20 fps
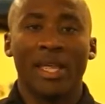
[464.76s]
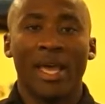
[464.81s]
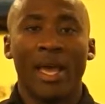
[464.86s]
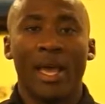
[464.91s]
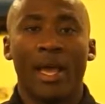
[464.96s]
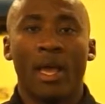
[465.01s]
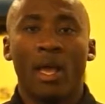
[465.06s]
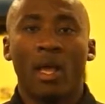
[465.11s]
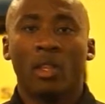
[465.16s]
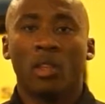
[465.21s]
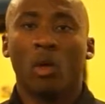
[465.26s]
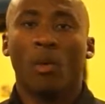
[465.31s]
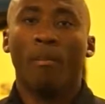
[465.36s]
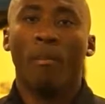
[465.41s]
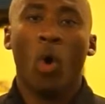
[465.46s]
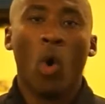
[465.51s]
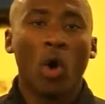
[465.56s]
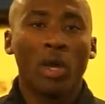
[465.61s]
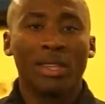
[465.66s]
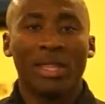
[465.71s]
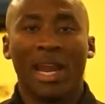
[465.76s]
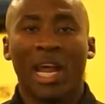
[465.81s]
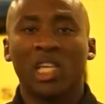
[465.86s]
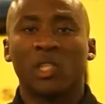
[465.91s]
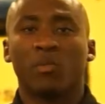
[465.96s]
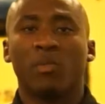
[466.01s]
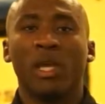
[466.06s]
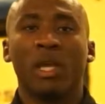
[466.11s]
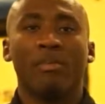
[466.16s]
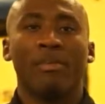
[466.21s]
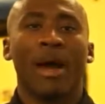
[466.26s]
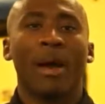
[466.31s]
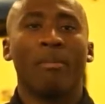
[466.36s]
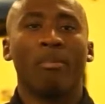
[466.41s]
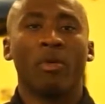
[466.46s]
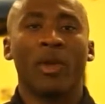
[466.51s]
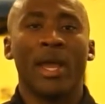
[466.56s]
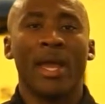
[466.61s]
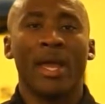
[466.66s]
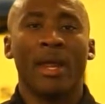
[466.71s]
that the more that I speak my
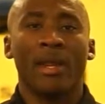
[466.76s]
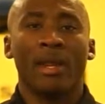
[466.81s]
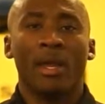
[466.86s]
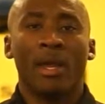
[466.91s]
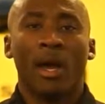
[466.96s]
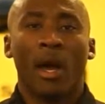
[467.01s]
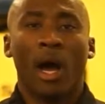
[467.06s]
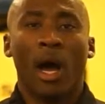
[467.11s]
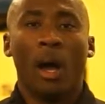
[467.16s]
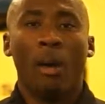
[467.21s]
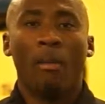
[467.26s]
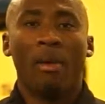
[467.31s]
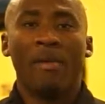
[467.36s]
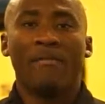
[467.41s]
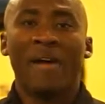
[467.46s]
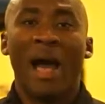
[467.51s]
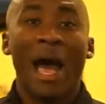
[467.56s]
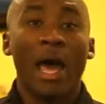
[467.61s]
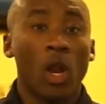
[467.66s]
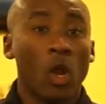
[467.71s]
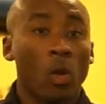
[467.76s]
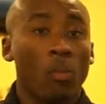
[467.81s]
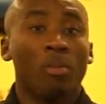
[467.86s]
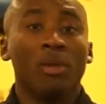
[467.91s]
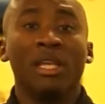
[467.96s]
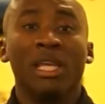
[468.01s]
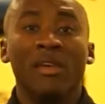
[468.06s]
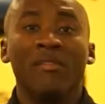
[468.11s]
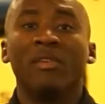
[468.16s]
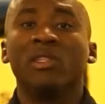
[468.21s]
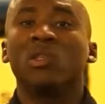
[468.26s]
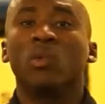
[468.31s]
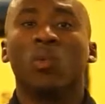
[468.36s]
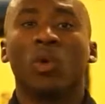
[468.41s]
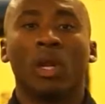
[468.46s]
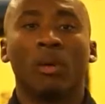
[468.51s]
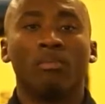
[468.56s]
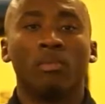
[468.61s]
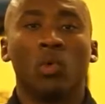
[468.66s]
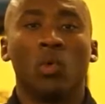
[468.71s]
brand, if I don't believe into
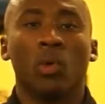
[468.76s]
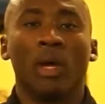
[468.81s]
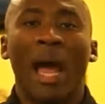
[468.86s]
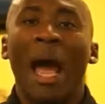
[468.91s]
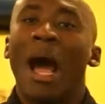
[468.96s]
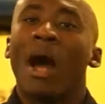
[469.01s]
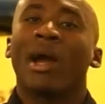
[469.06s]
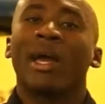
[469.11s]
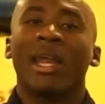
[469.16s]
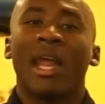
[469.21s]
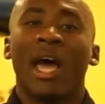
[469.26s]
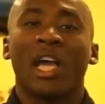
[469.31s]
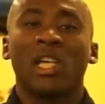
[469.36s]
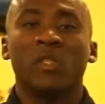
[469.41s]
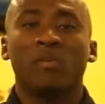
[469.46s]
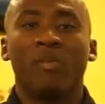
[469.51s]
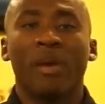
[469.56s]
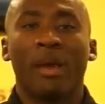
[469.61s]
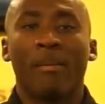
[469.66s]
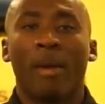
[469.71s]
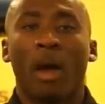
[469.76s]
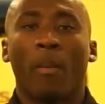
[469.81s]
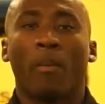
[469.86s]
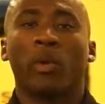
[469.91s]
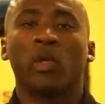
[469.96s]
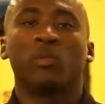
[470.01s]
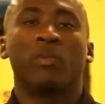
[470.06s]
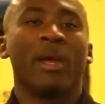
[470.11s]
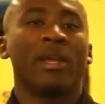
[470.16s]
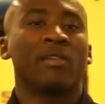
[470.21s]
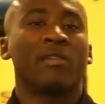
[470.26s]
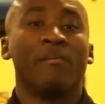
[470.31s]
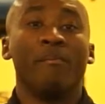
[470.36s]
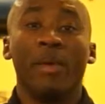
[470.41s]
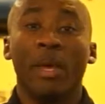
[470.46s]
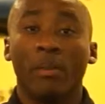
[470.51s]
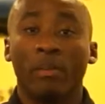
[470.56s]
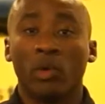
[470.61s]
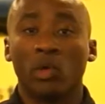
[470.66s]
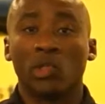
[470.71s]
what I'm doing, how can I expect my prospective
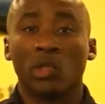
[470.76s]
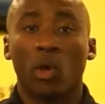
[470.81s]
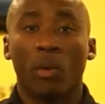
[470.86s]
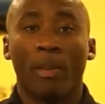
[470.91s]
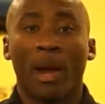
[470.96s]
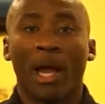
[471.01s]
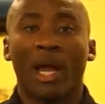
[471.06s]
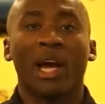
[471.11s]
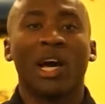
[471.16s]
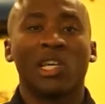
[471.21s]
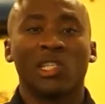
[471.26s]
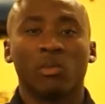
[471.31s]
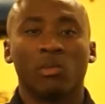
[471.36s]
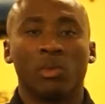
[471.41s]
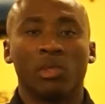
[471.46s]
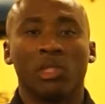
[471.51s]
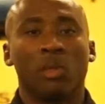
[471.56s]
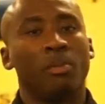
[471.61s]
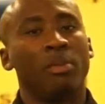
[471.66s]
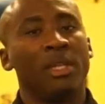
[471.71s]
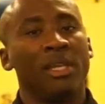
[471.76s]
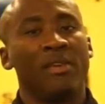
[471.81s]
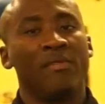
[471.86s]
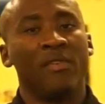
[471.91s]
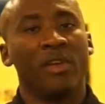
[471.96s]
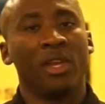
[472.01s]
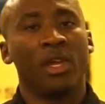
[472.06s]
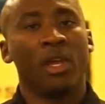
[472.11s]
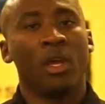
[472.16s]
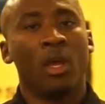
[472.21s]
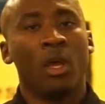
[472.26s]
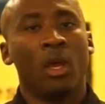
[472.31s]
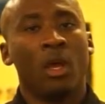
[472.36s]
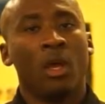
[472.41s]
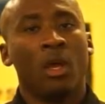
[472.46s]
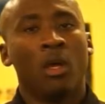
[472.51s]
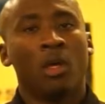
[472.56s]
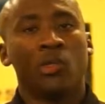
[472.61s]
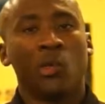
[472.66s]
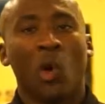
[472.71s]
members or my customers to believe in it?
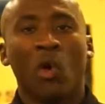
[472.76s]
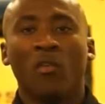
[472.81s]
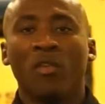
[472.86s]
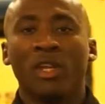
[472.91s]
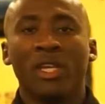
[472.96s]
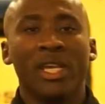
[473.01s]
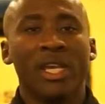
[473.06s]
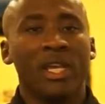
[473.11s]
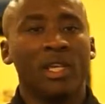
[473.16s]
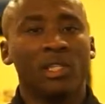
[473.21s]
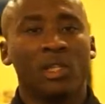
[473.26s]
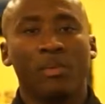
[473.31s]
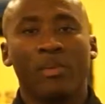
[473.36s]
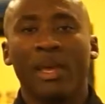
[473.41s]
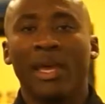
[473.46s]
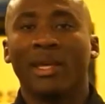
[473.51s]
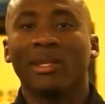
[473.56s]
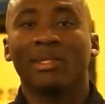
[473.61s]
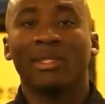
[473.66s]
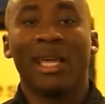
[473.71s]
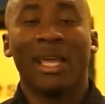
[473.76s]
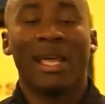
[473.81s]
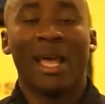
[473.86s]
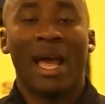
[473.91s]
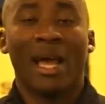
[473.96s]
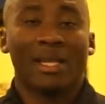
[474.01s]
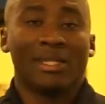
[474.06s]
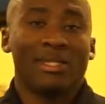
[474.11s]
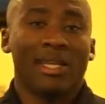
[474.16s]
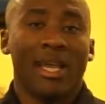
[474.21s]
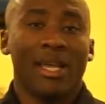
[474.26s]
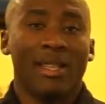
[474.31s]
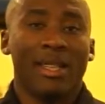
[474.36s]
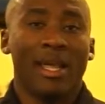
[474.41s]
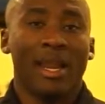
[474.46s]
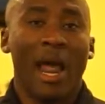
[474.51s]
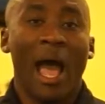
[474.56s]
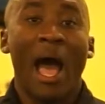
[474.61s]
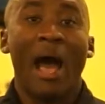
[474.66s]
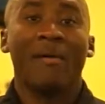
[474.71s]
So over the years, the biggest thing I say
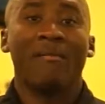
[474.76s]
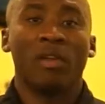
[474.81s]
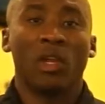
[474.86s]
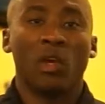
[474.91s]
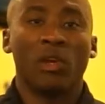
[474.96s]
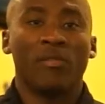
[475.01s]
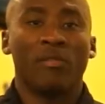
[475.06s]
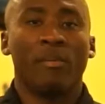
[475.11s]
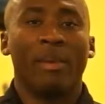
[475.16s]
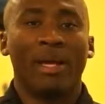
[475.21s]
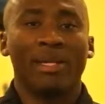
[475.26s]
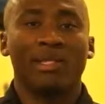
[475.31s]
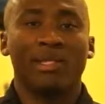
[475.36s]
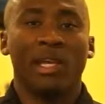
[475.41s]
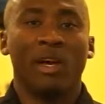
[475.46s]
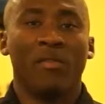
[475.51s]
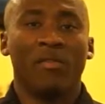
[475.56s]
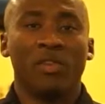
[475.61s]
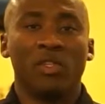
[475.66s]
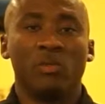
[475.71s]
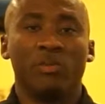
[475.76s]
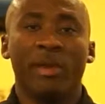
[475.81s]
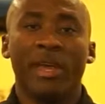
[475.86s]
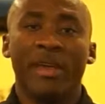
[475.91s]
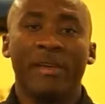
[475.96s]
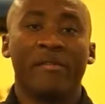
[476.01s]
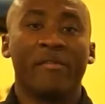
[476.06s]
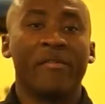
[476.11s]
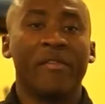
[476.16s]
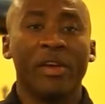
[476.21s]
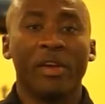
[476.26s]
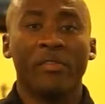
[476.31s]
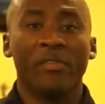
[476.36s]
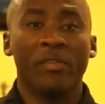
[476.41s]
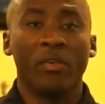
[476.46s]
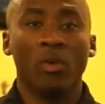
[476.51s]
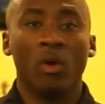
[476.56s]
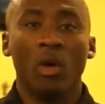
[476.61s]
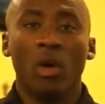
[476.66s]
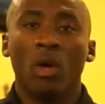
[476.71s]
that I've learned for myself is being
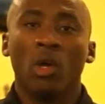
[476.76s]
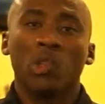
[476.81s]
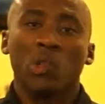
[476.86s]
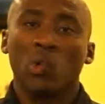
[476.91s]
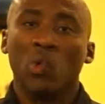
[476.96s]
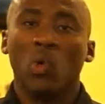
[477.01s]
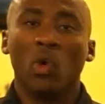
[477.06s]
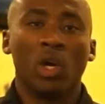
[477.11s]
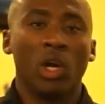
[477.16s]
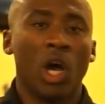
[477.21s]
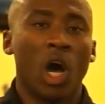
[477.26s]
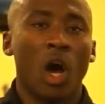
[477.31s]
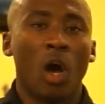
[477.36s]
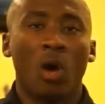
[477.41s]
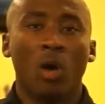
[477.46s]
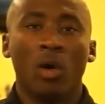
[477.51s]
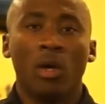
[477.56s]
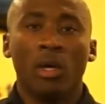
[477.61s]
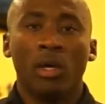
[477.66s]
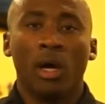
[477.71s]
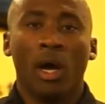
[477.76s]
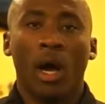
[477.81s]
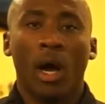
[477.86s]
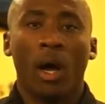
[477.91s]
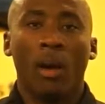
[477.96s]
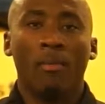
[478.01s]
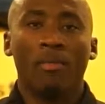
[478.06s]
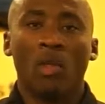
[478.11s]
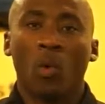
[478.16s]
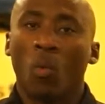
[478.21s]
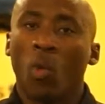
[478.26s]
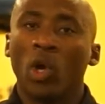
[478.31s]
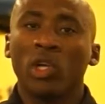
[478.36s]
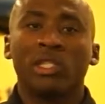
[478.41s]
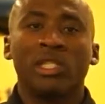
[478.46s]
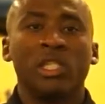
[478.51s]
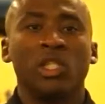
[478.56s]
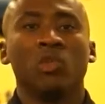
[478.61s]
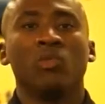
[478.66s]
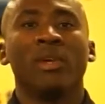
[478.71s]
fearful through it all. The
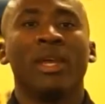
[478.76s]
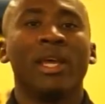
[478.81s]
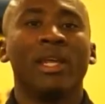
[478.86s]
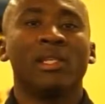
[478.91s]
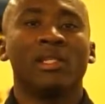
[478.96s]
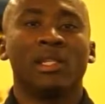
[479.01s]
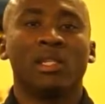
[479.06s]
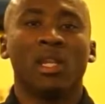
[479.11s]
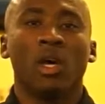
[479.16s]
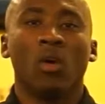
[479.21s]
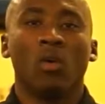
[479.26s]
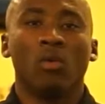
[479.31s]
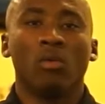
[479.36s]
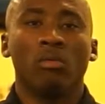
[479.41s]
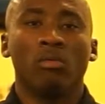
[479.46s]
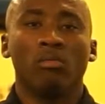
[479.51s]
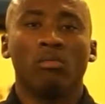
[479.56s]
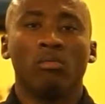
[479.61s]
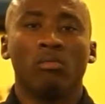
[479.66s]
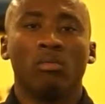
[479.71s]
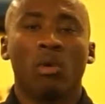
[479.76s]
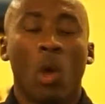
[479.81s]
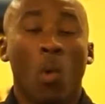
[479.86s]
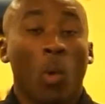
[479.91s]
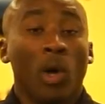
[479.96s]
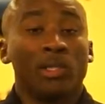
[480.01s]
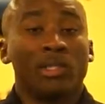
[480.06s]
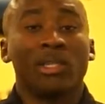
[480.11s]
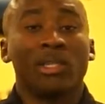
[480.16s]
worst that you can get is a no. And once